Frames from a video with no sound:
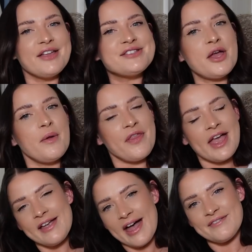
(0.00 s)
So
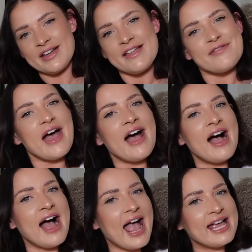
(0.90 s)
there you have it. There
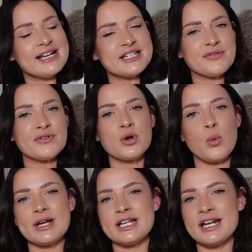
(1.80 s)
are 8
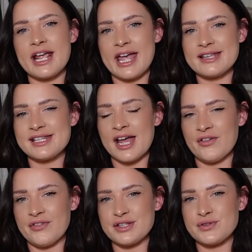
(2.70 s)
different wedding guest
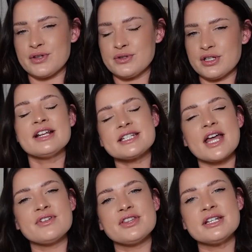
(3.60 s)
outfits for you. Linked
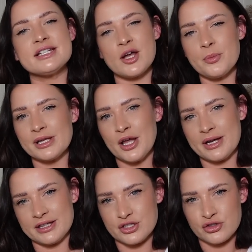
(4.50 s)
everything down below
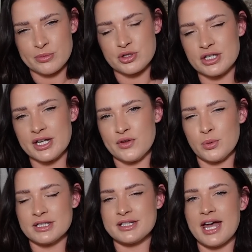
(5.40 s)
in the description if
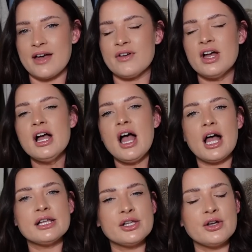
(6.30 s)
you wanted to have
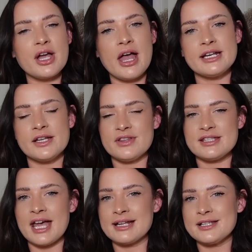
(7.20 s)
a look at any of
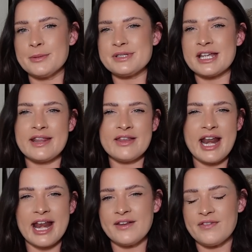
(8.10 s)
these items, and
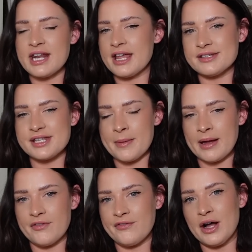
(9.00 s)
then anything else that I
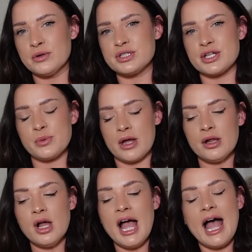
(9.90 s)
might have found as
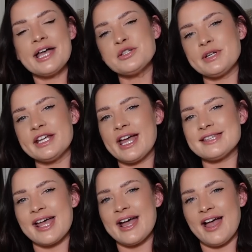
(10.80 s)
well as a wedding
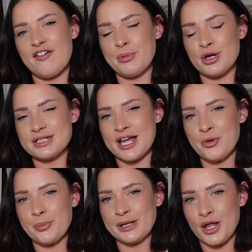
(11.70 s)
guest, I have put
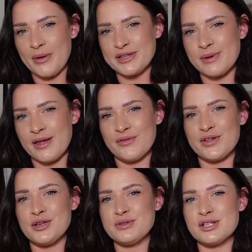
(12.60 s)
down below as well
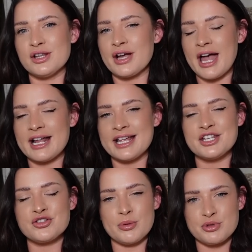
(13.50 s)
for you to look at in
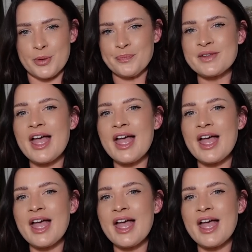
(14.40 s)
the description.